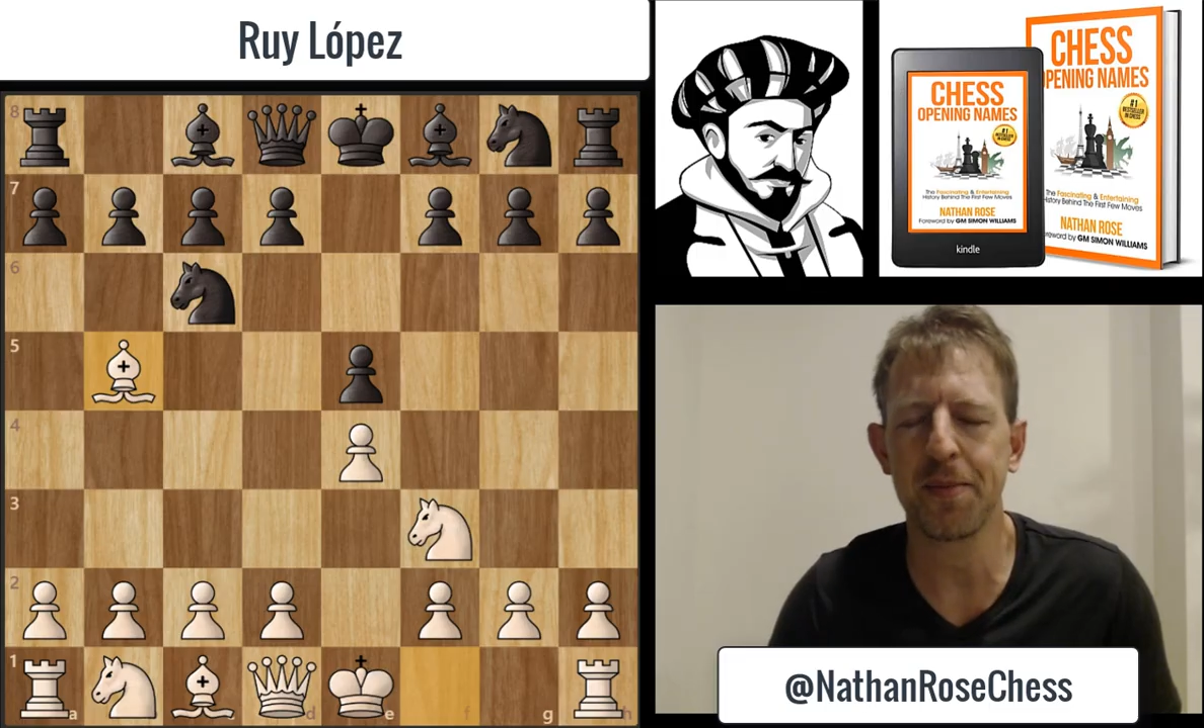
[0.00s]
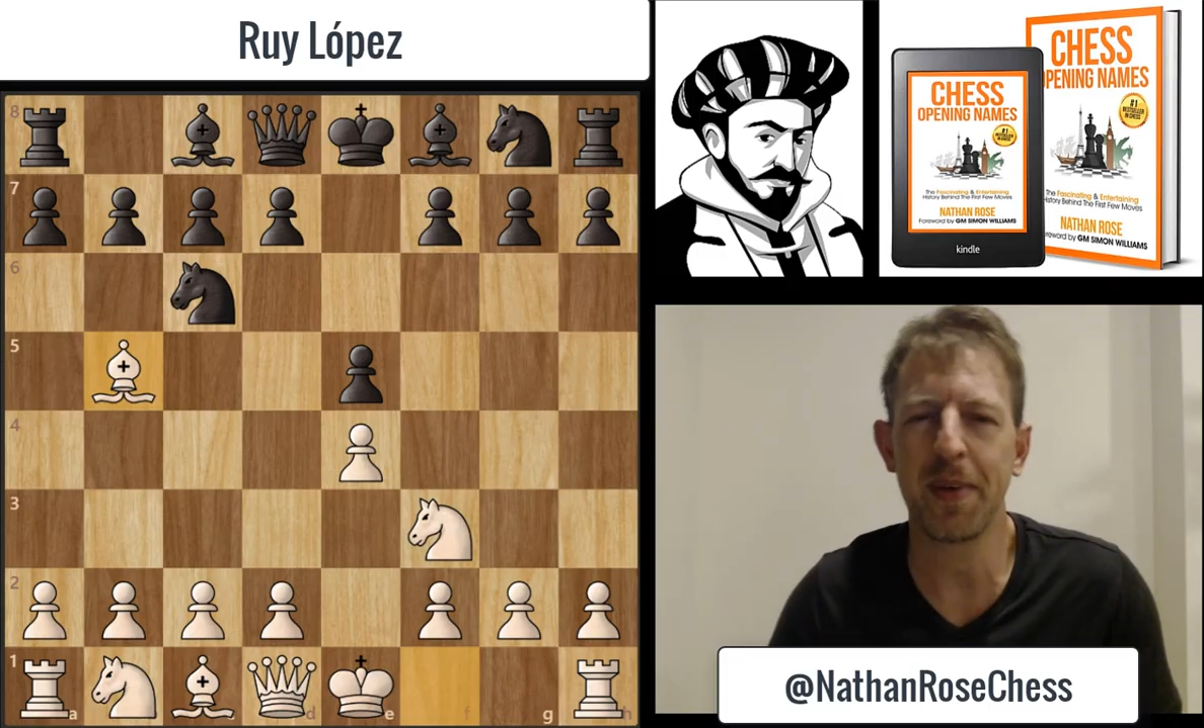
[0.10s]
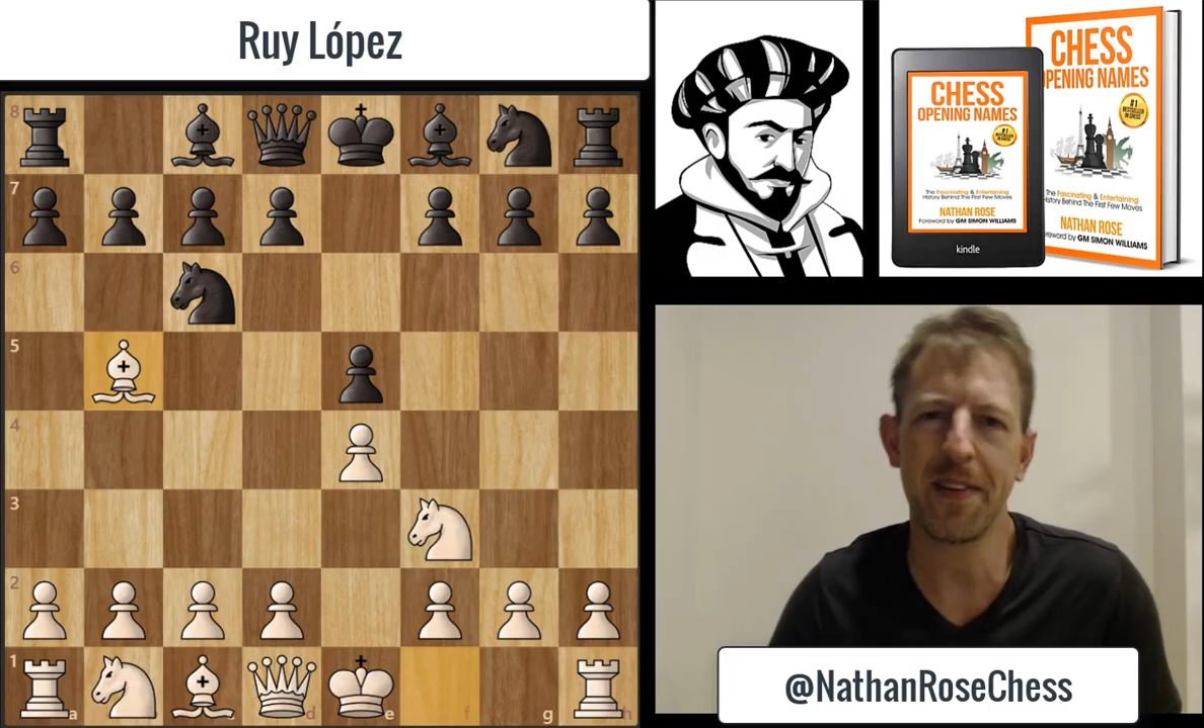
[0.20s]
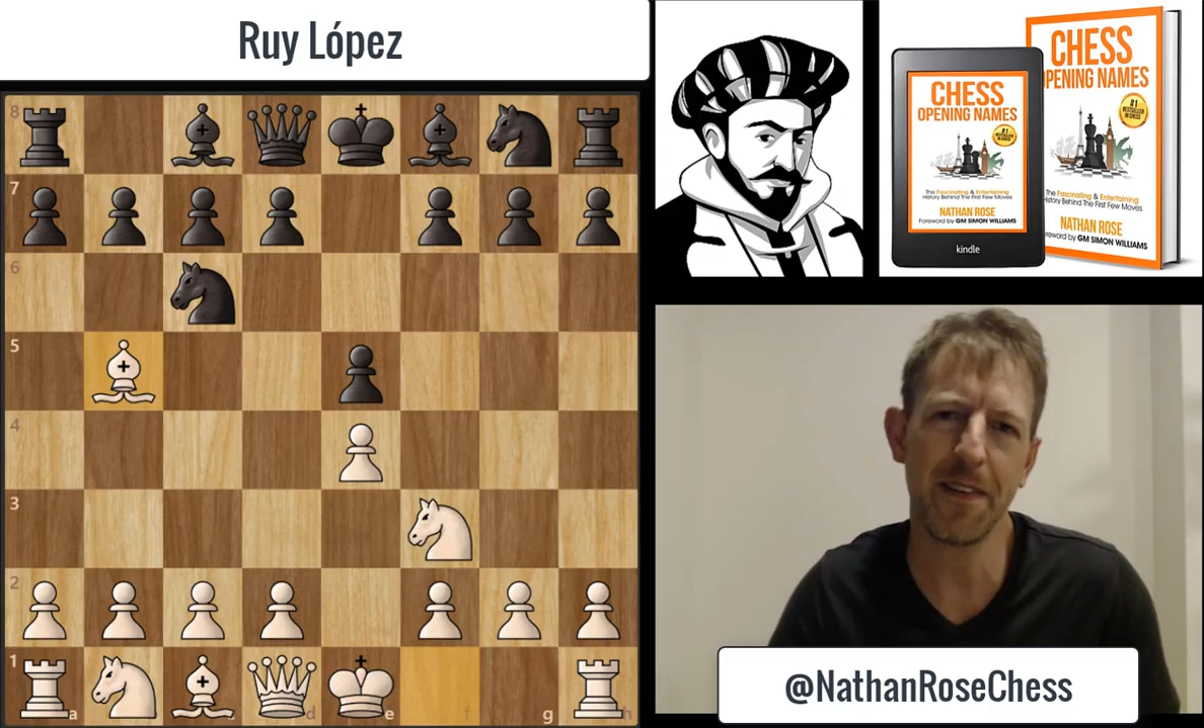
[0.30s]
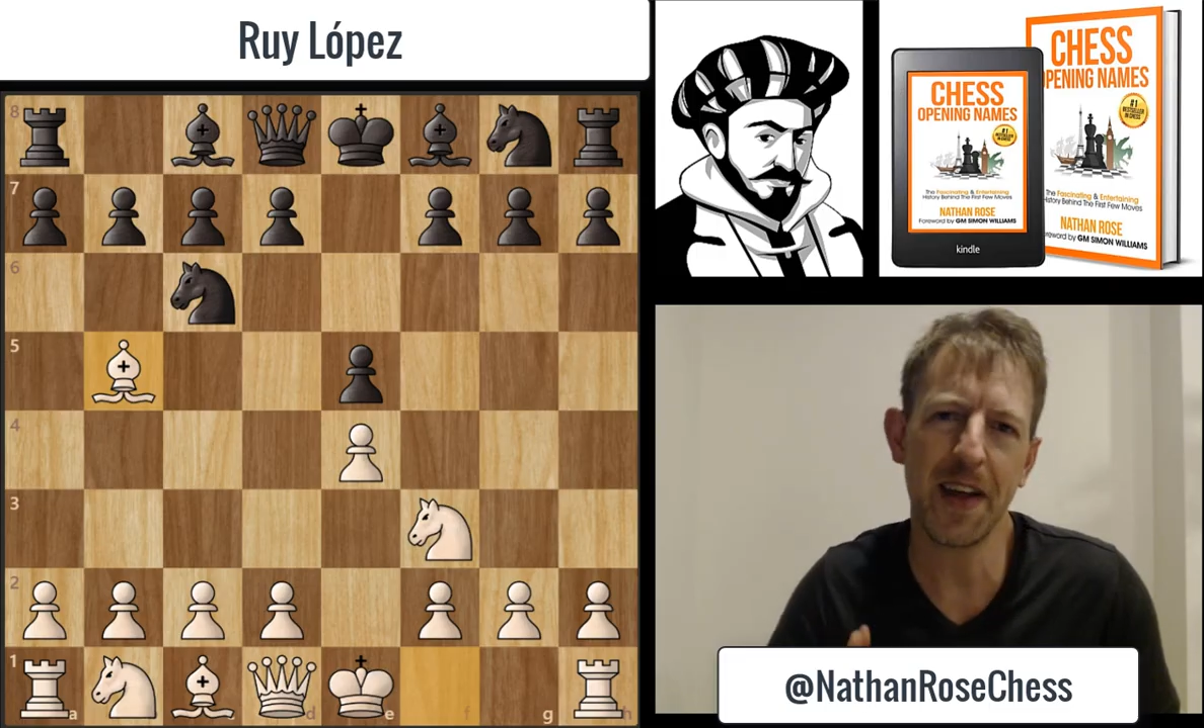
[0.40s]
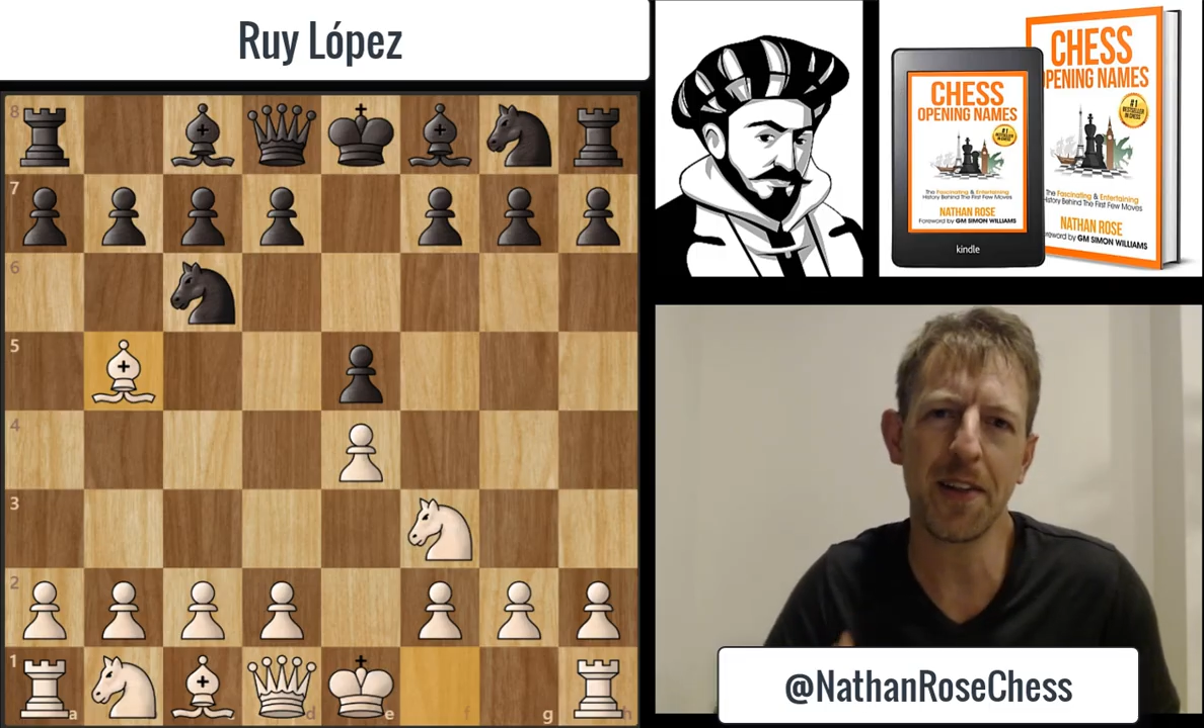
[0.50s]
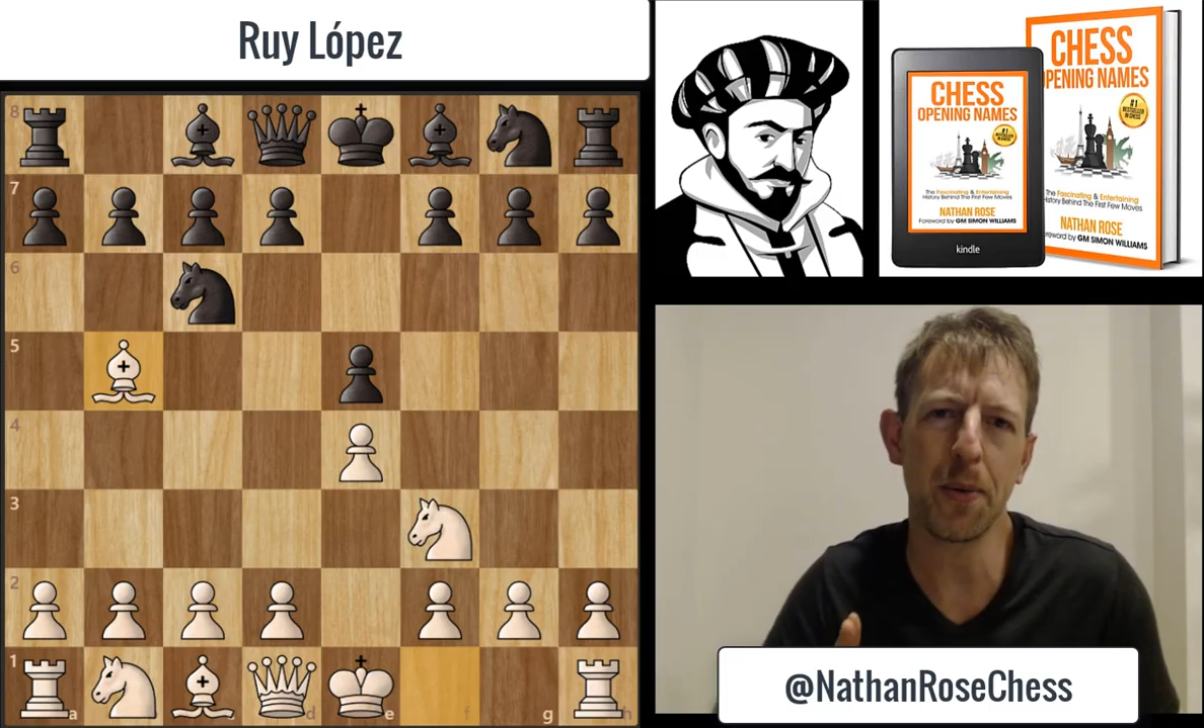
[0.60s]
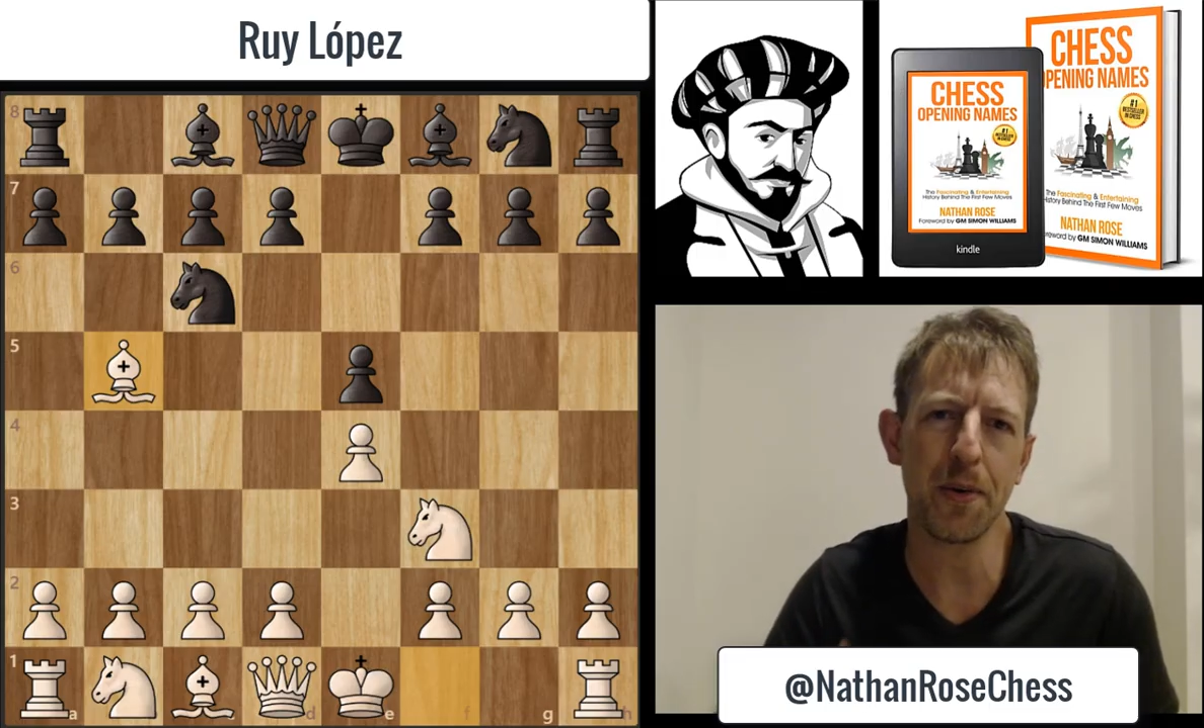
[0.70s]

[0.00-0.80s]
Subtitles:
but the thing that